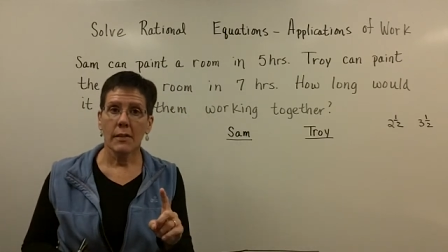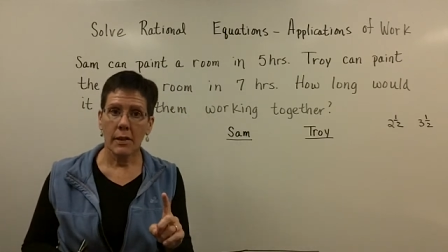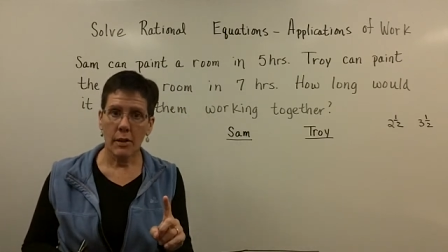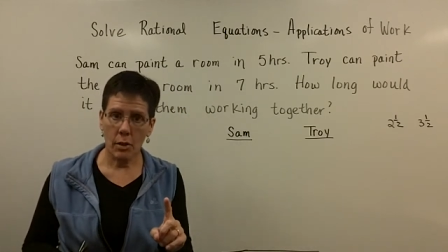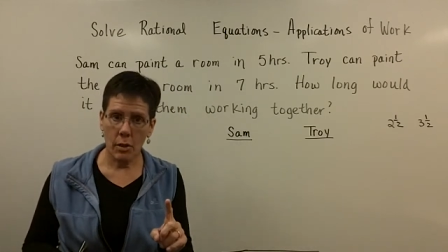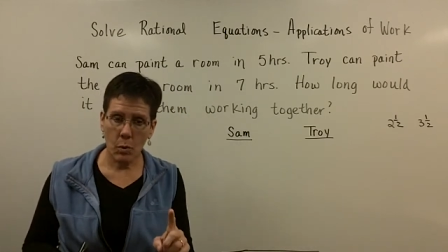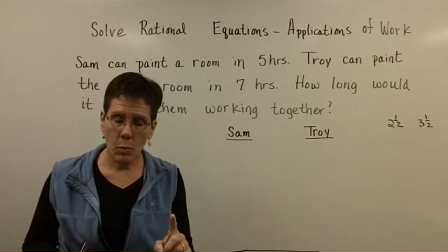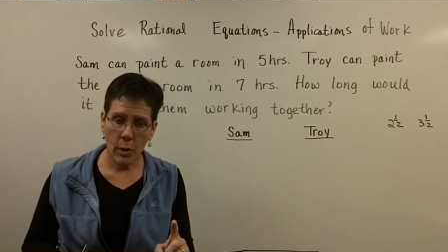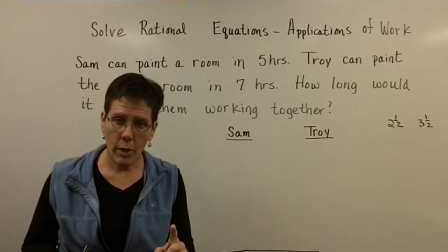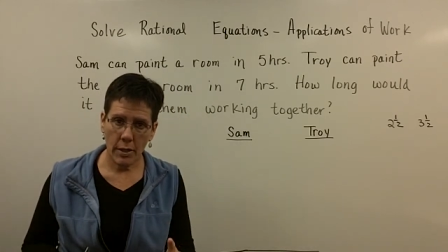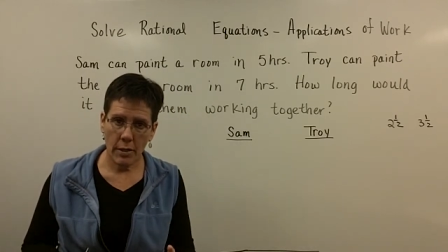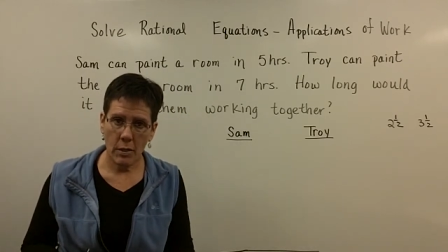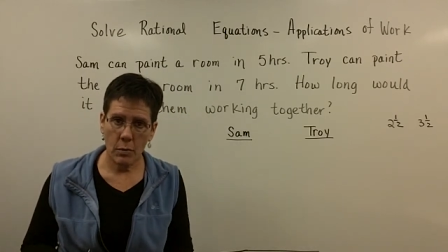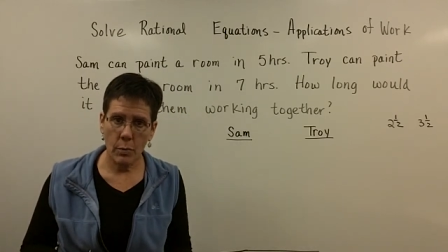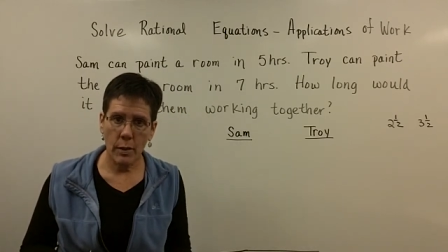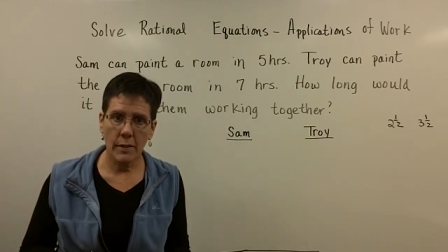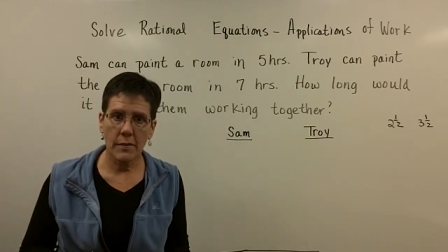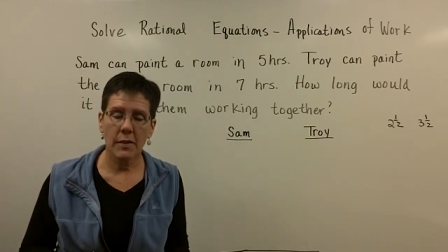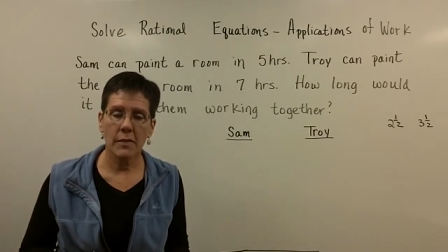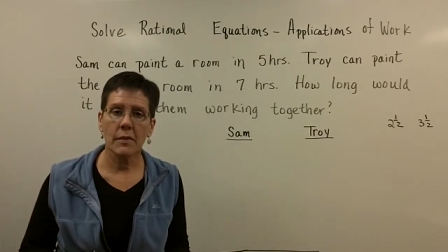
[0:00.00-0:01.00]
They're going to work at
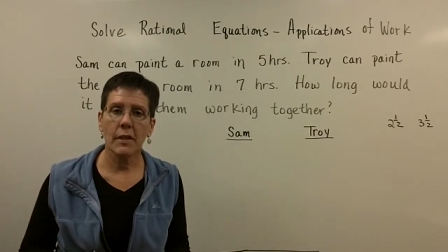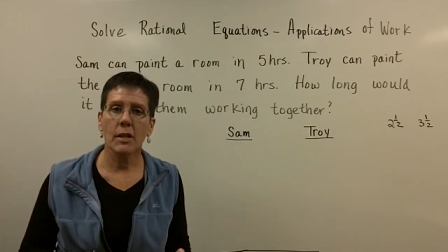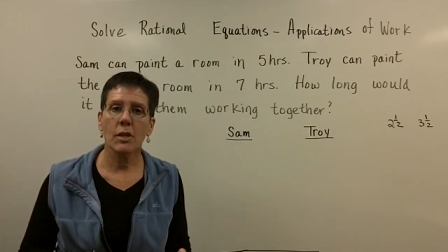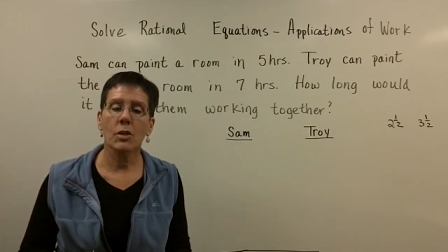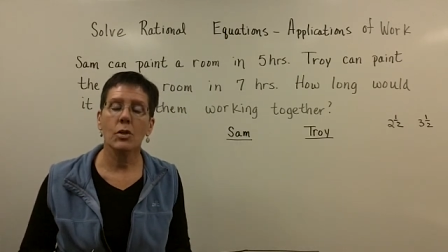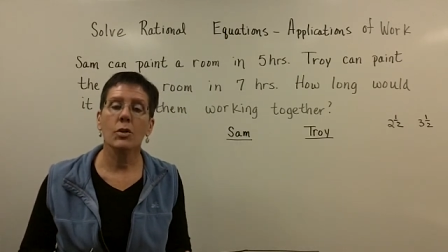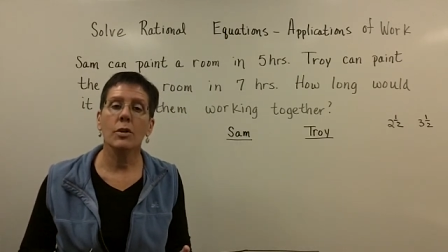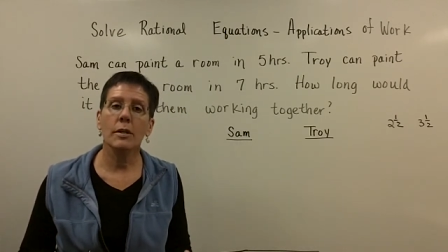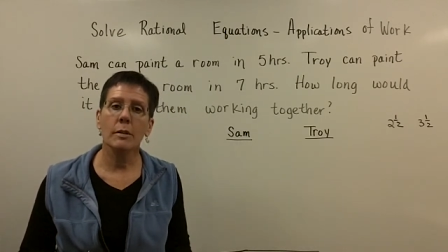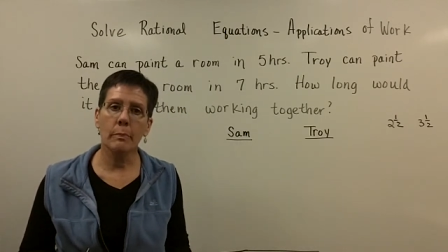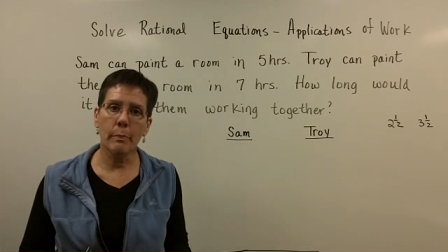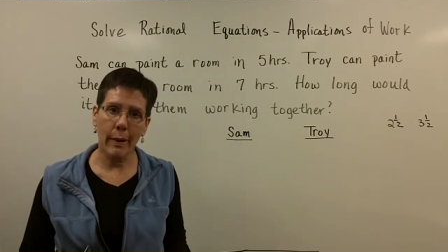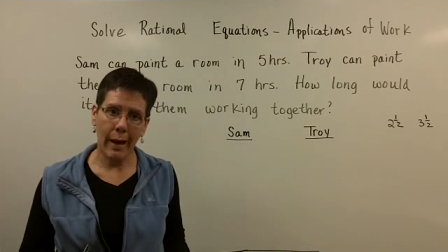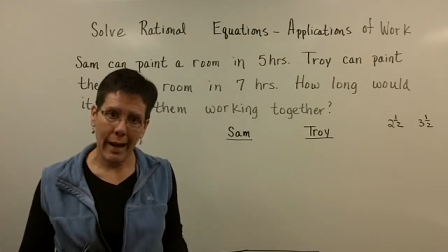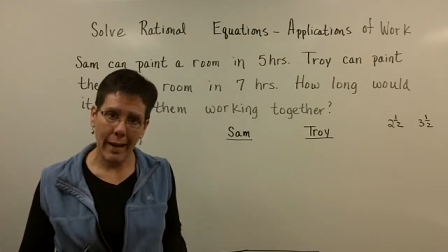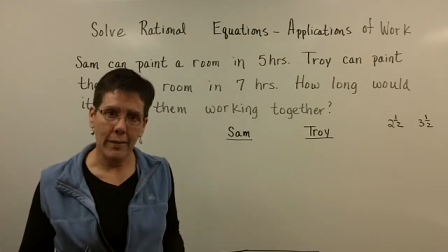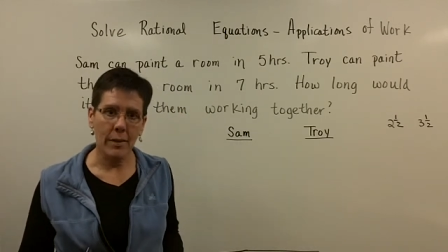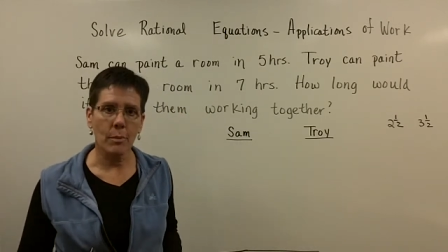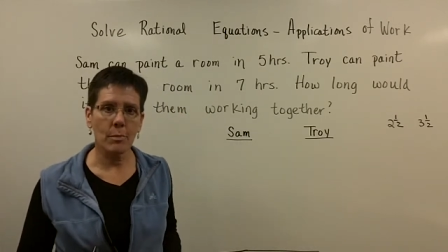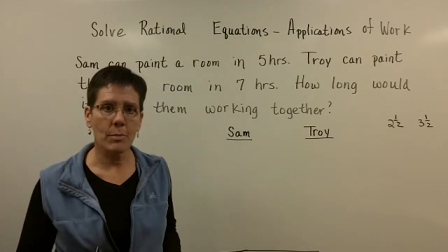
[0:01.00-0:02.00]
the rate that they could
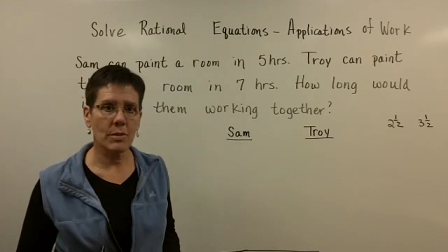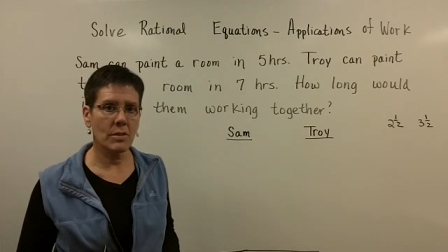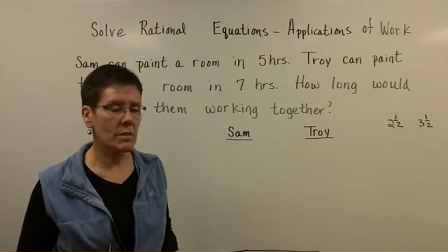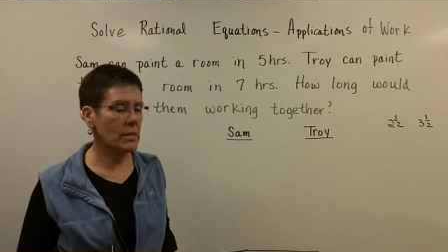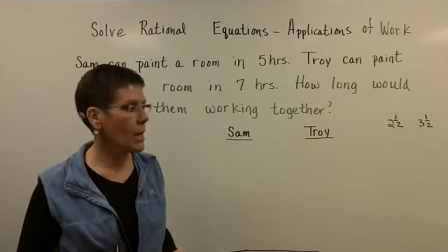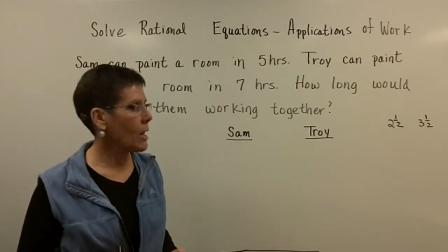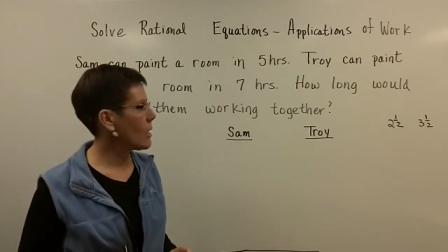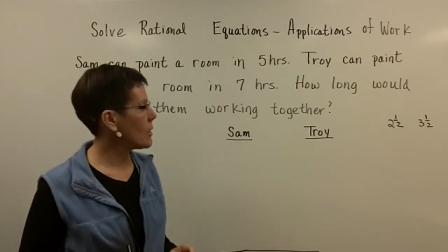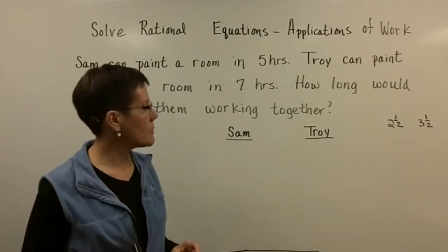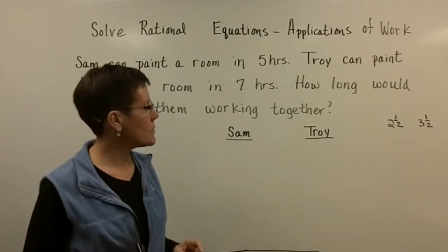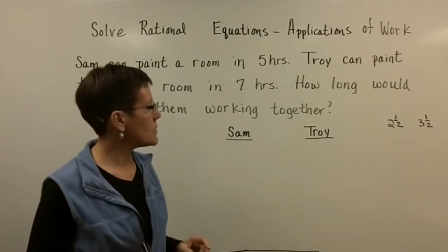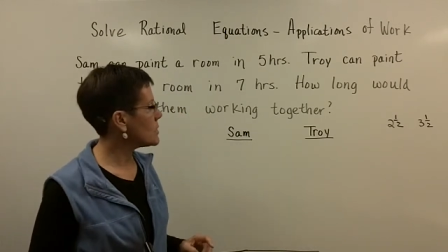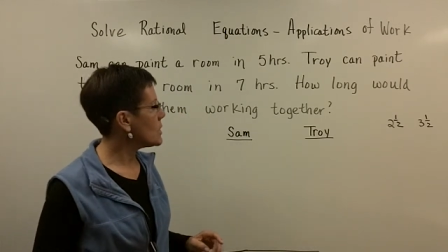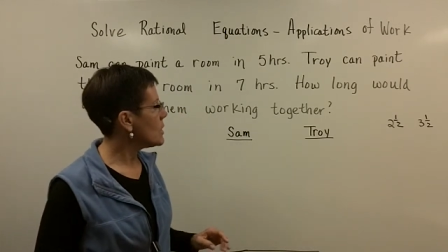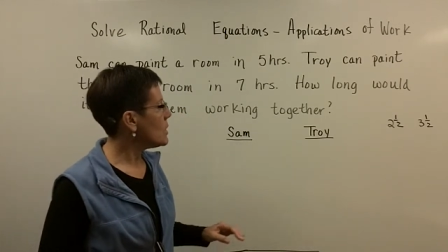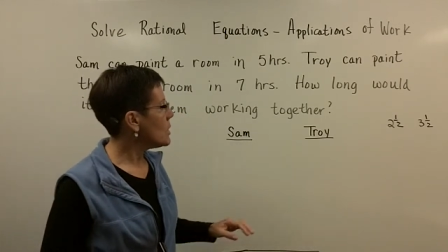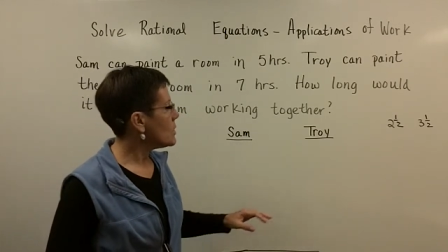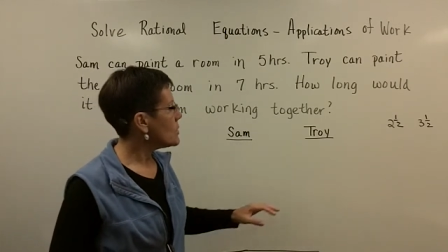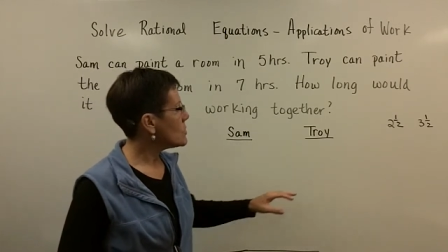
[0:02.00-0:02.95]
by themselves.